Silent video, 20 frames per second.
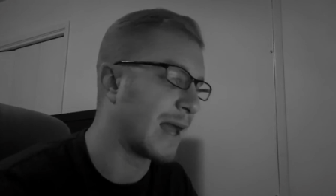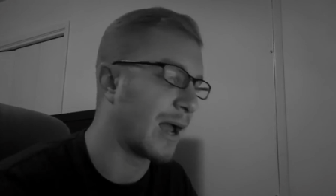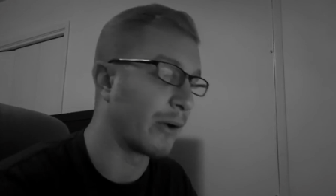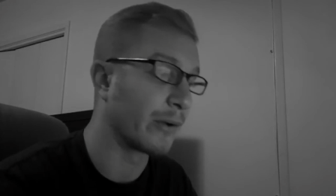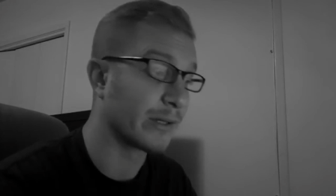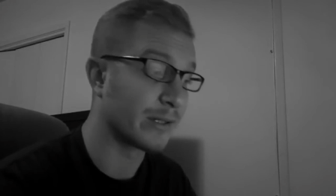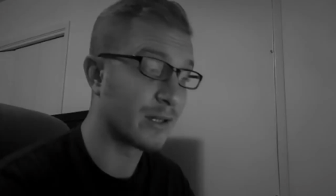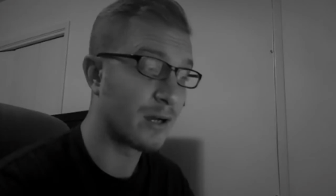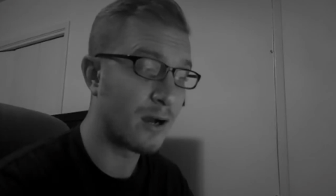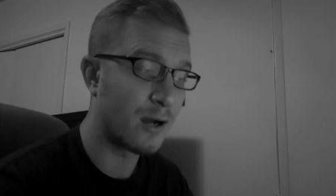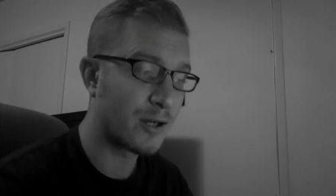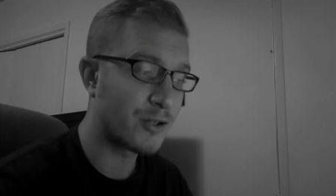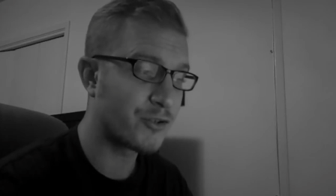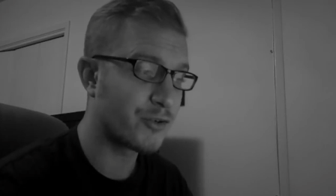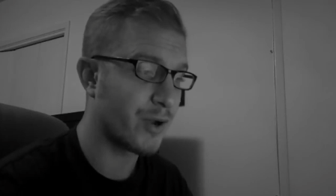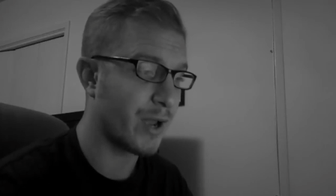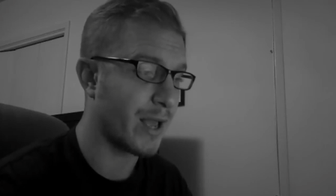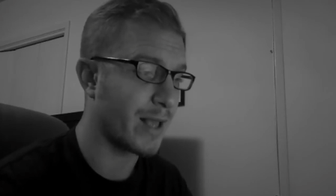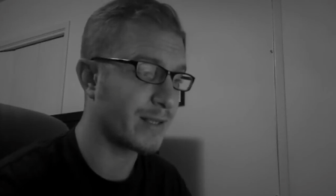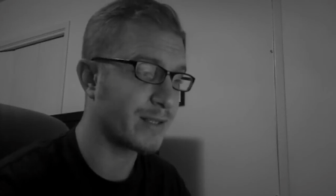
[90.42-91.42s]
Now, in
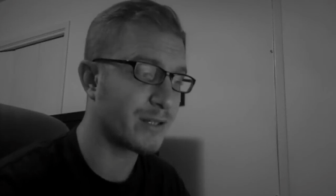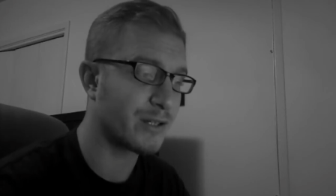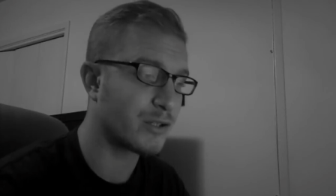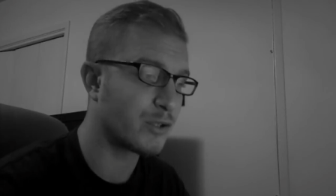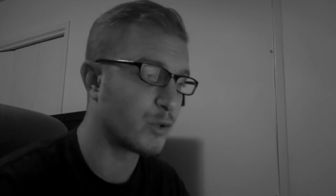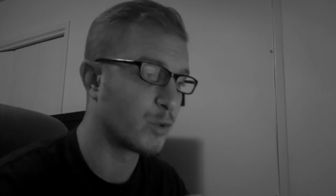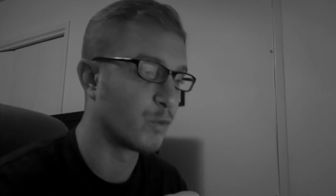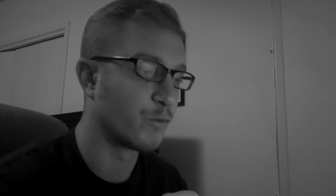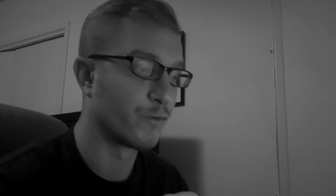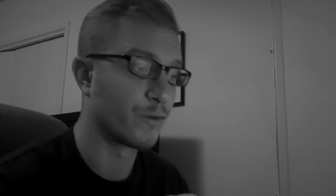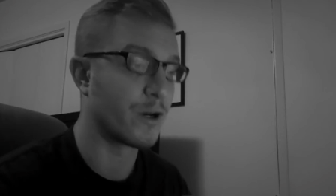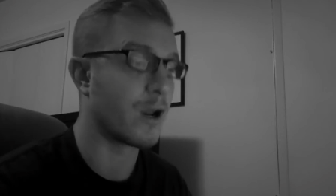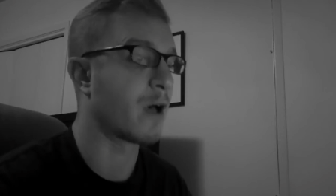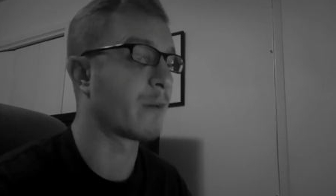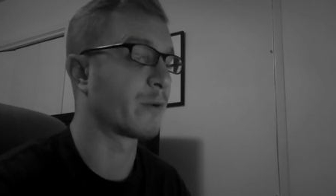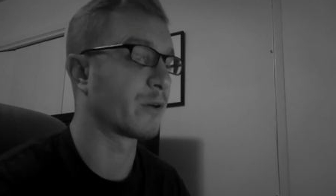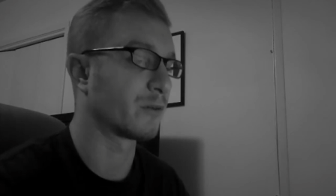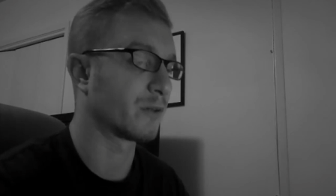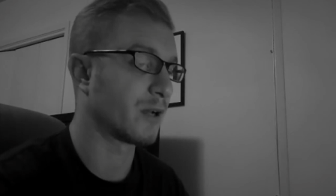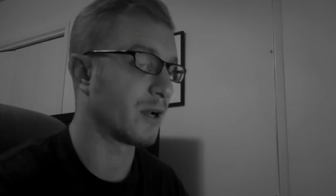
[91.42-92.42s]
contrast to
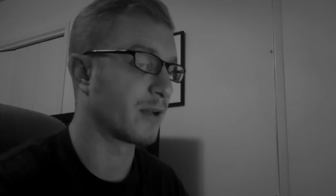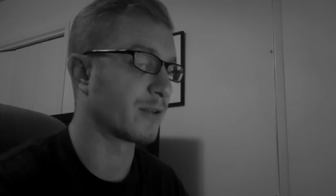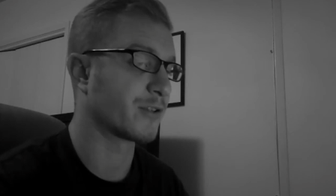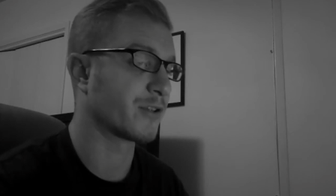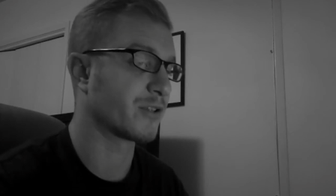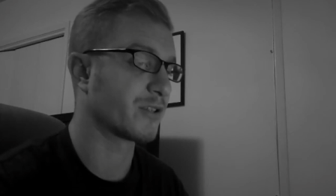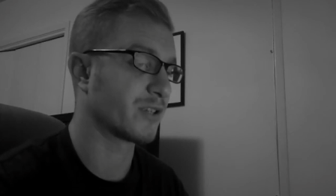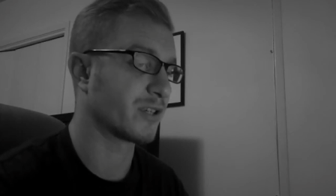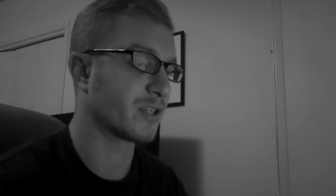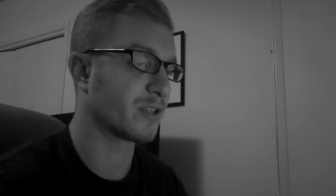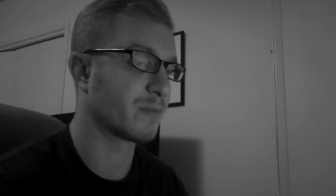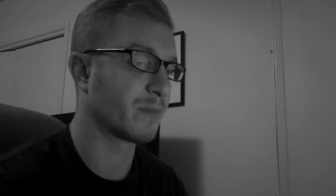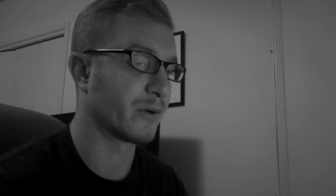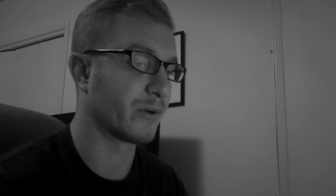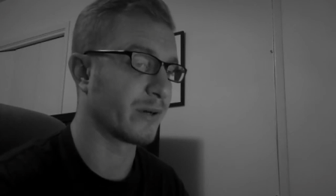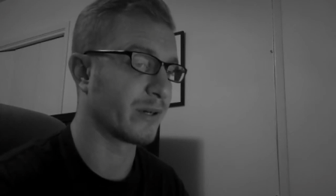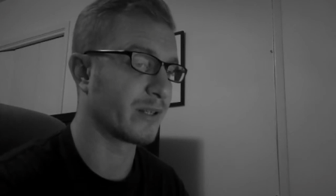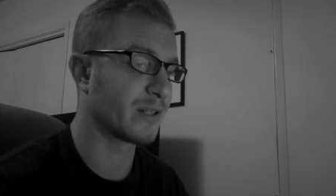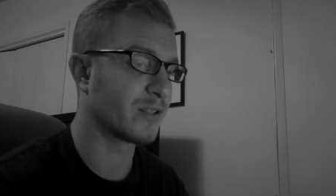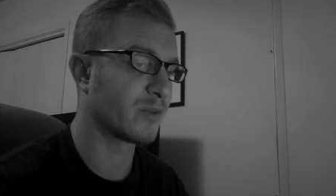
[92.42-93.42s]
phenomenal conscious
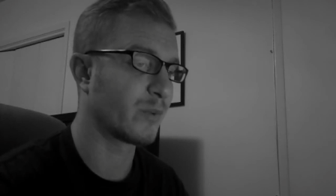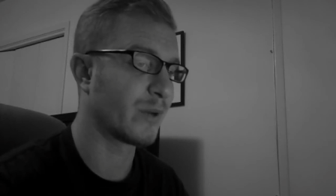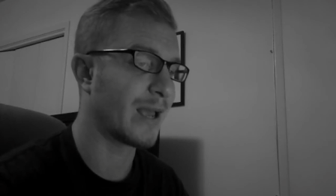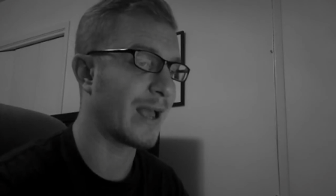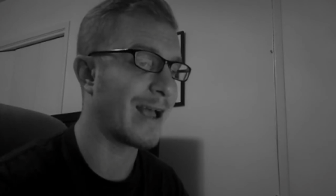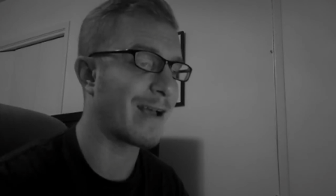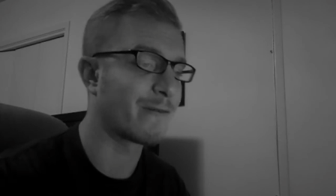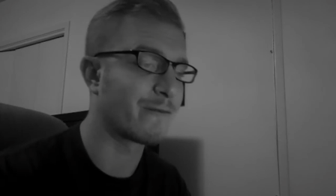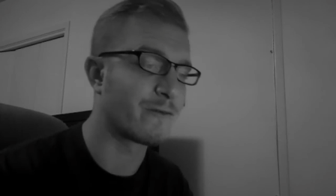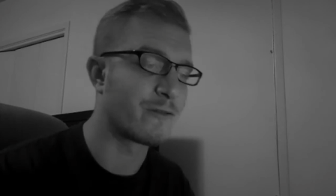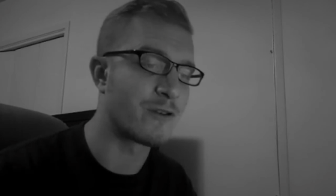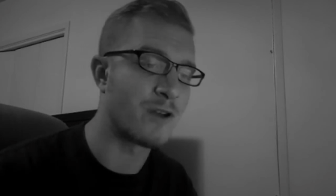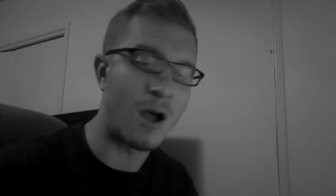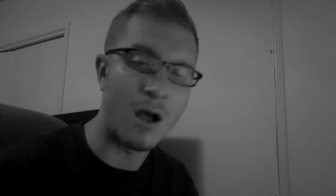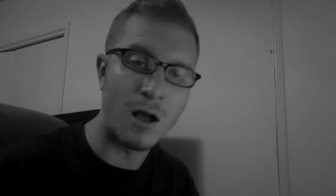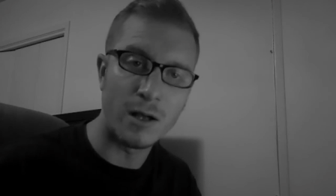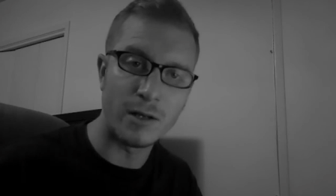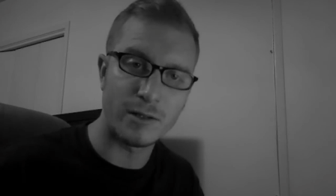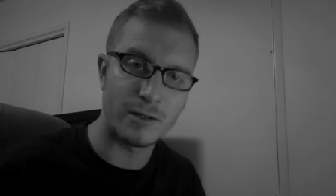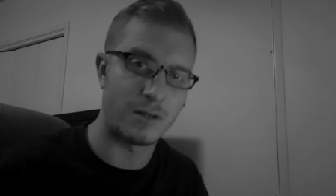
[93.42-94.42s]
experience, we have
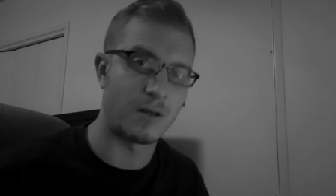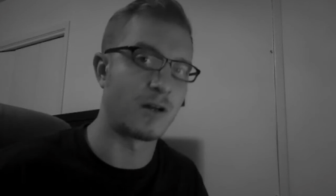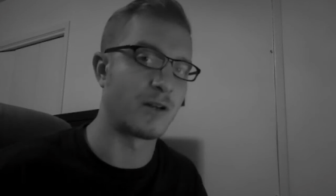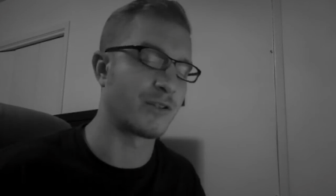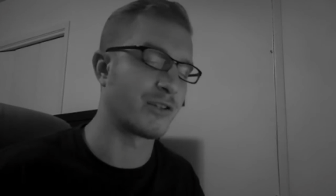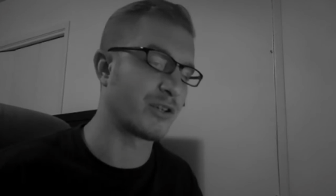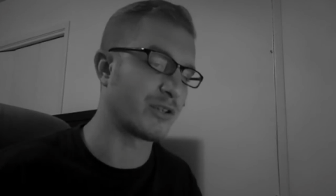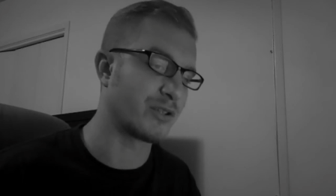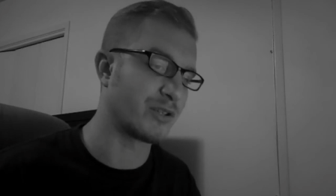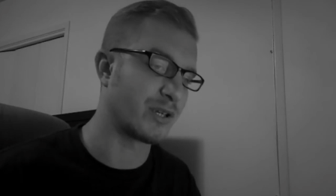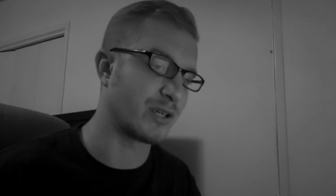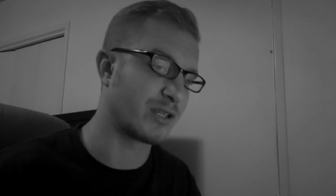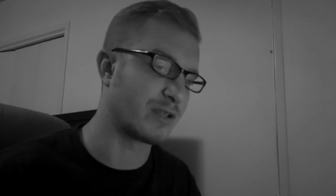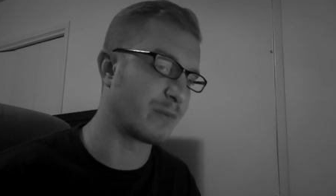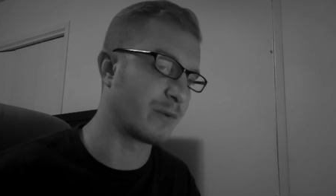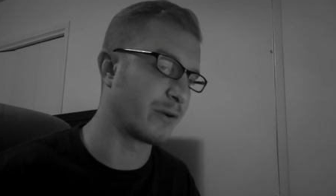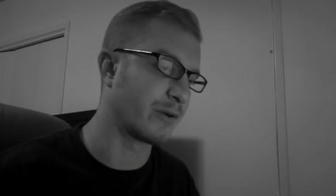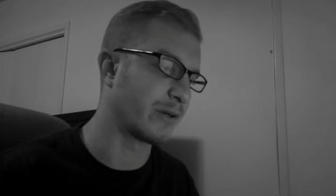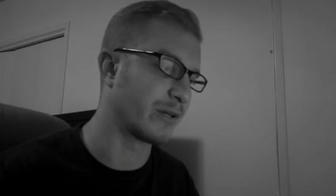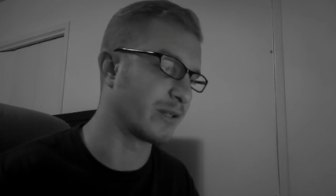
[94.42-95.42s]
non conscious
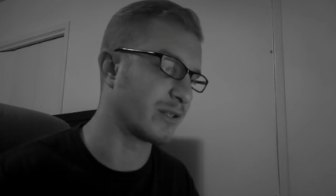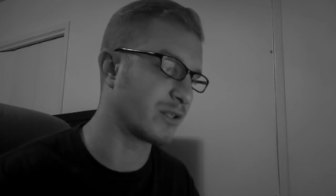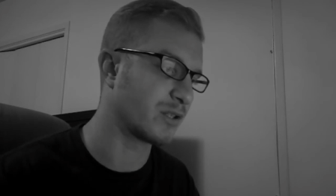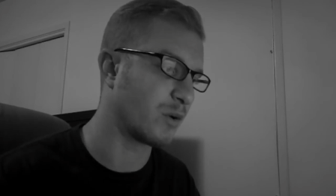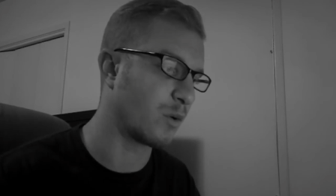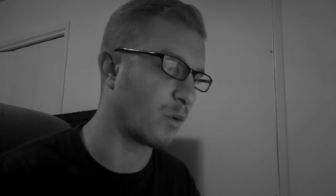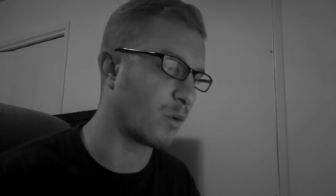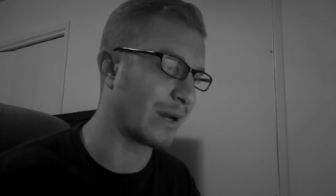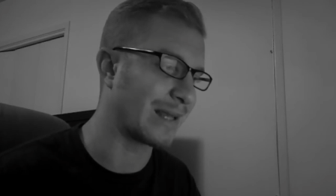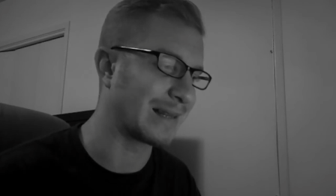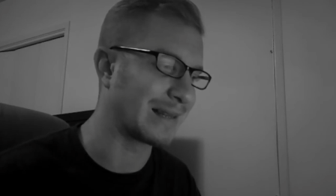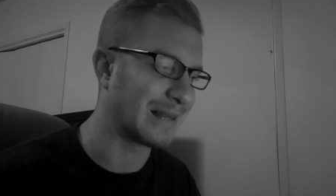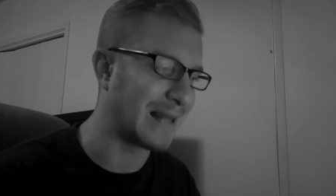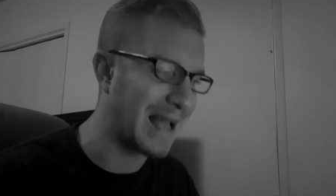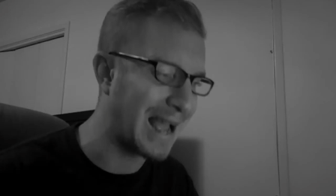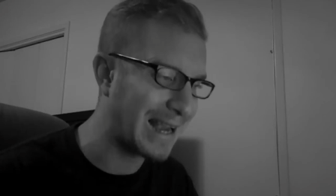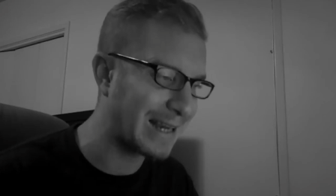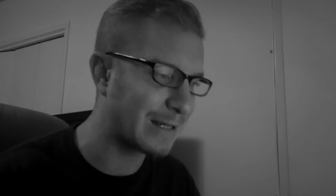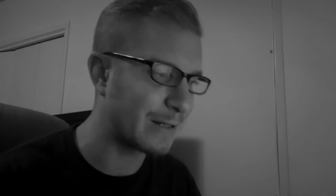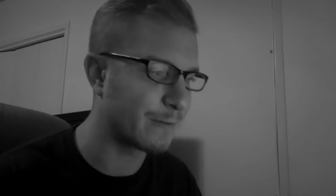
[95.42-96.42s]
experience, or a
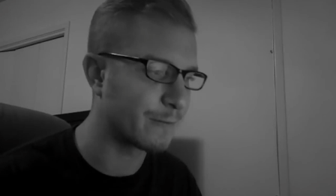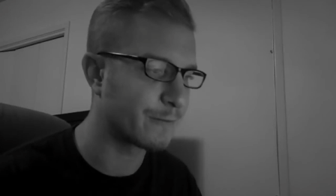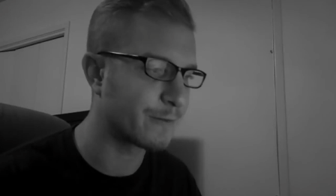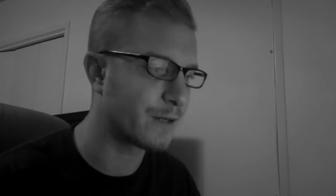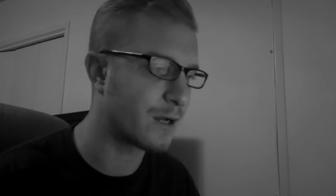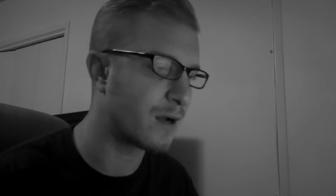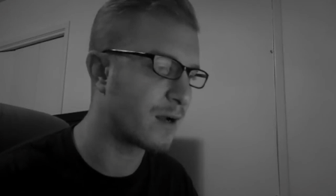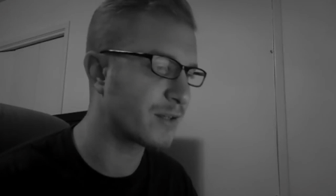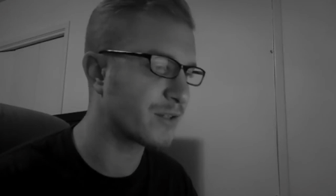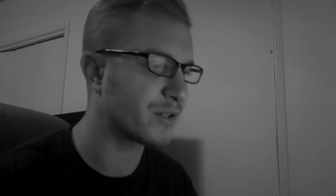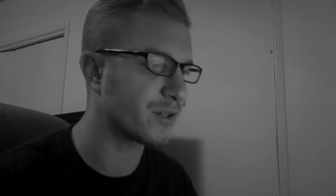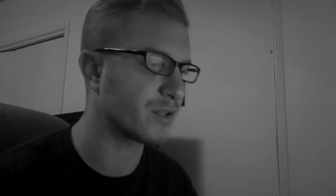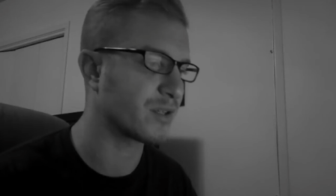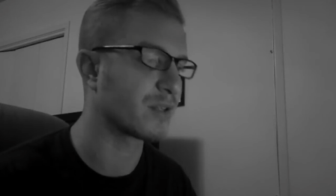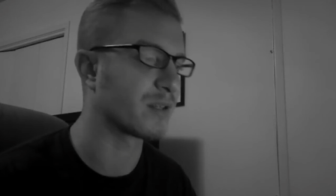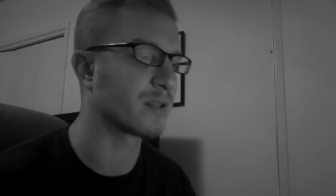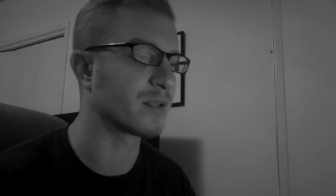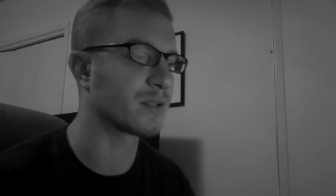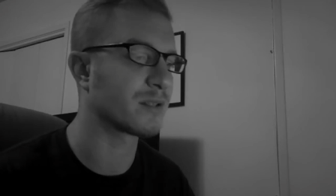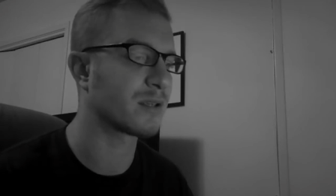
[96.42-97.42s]
lack of
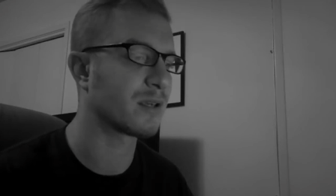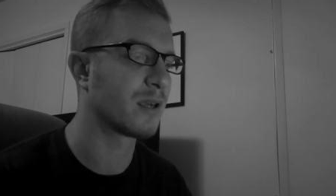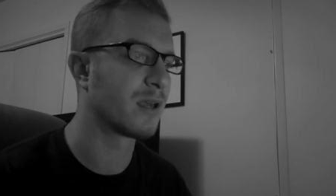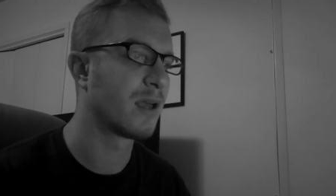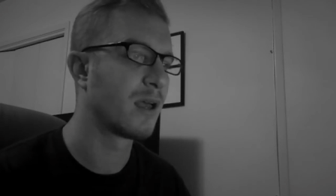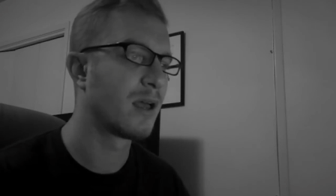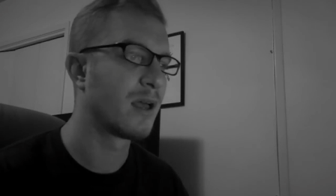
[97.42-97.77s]
consciousness.